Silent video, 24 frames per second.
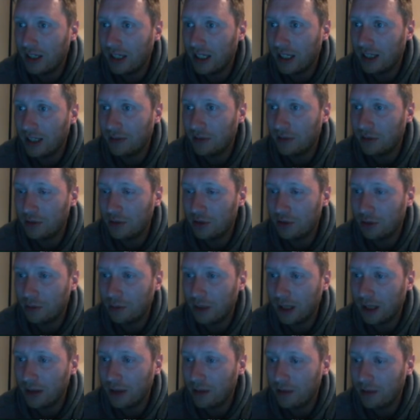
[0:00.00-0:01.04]
Even got 2
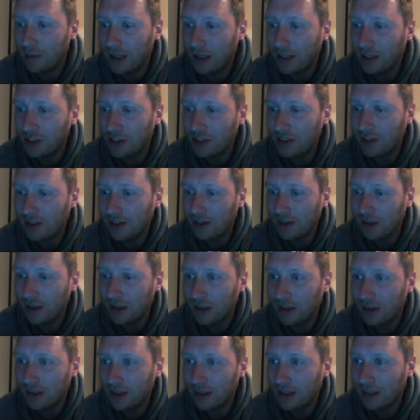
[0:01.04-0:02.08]
player of the matches,
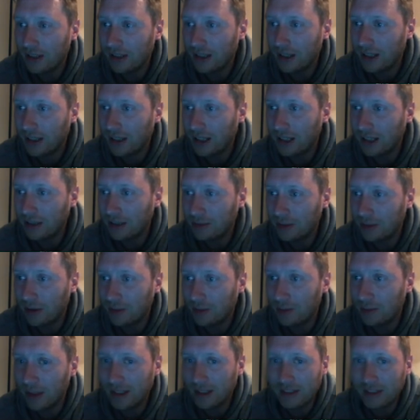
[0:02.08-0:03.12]
look. That's my
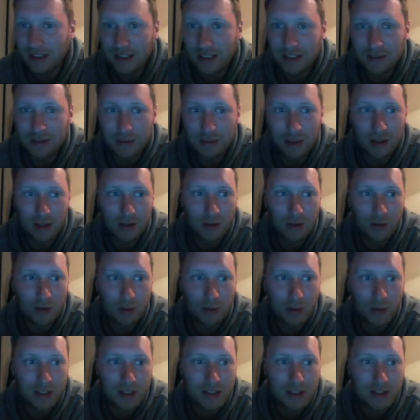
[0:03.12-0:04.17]
best season by a long
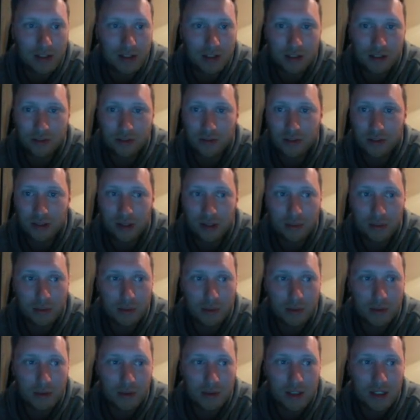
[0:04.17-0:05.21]
way. Did Huddersfield get
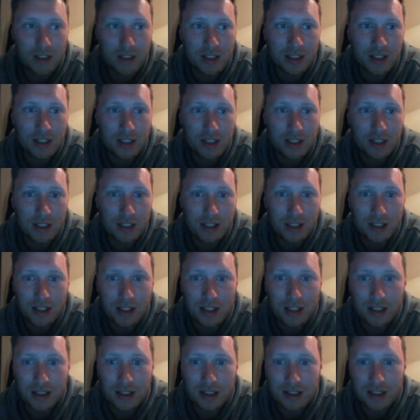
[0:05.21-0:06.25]
promoted?
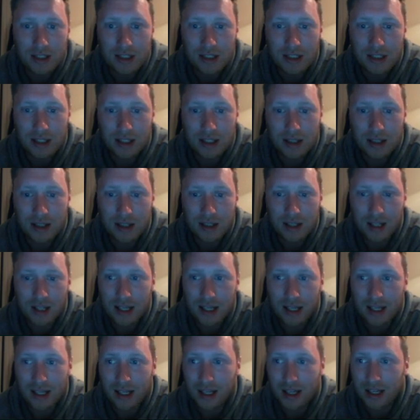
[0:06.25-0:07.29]
Did
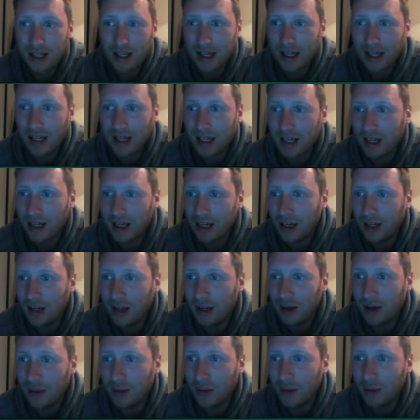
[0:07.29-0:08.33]
they?
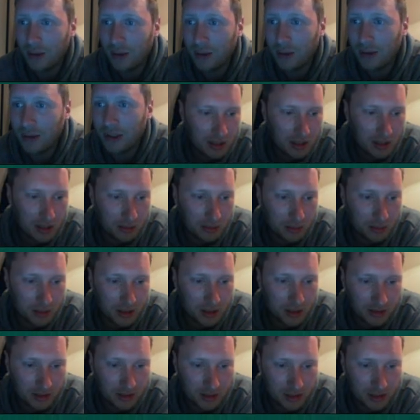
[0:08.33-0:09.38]
No.
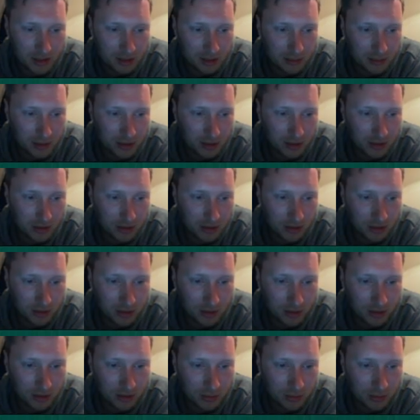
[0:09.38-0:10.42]
Anybody else I need to mention?
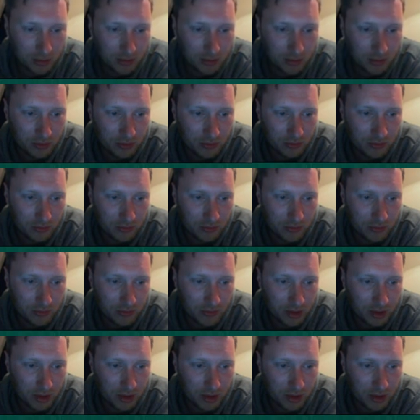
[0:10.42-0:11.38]
Scotty DeWolf.